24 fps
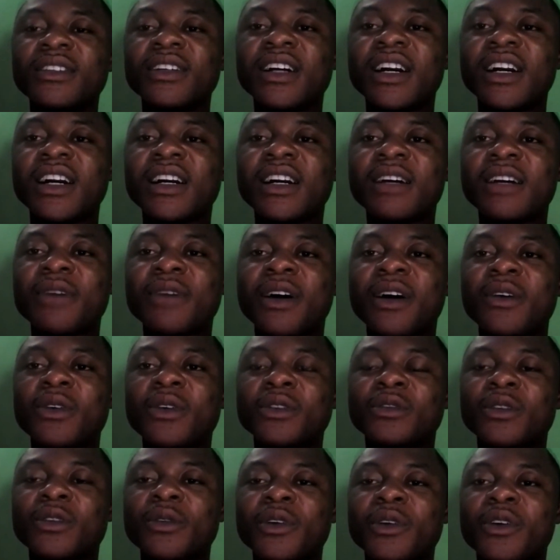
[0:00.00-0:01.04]
I
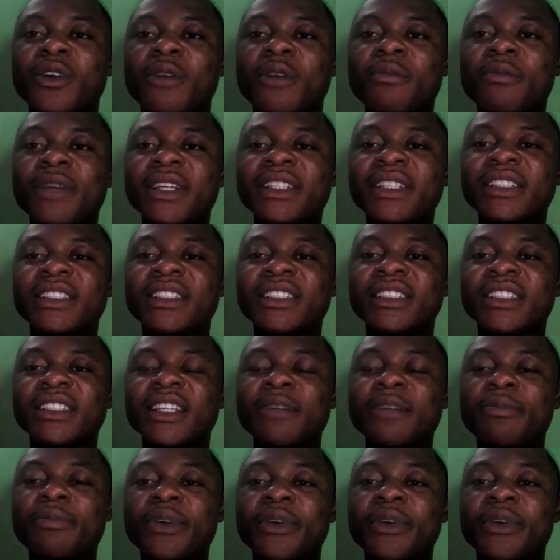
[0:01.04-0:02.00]
also recommend the